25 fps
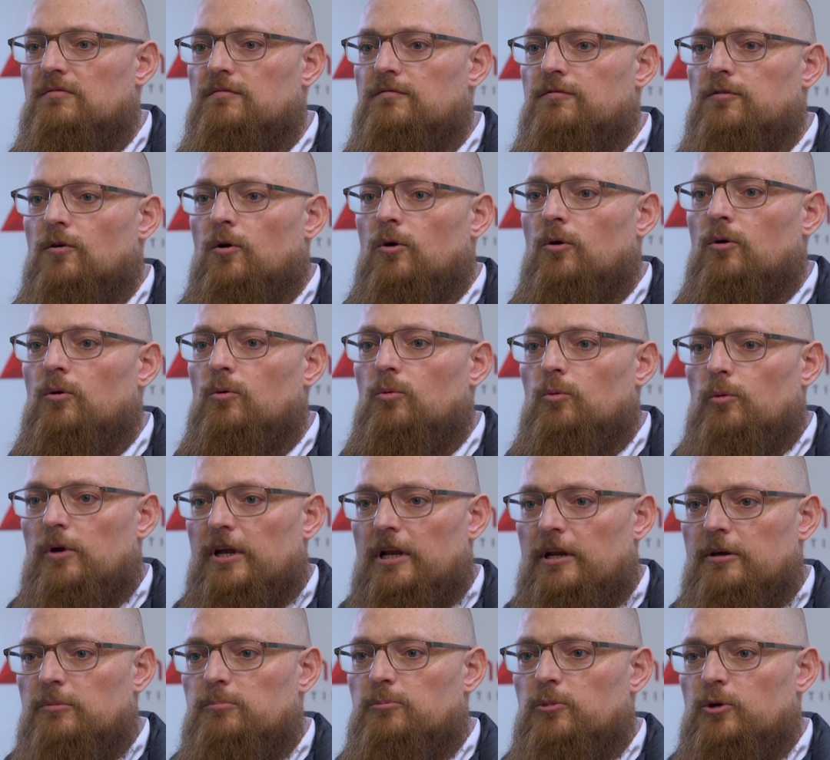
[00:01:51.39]
for
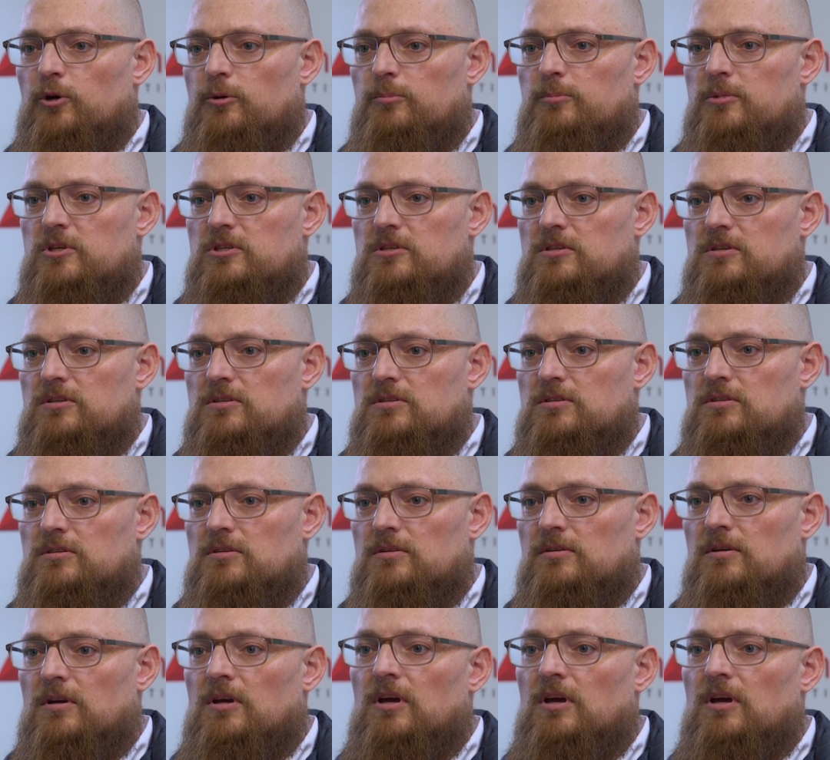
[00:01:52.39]
wheeling purposes.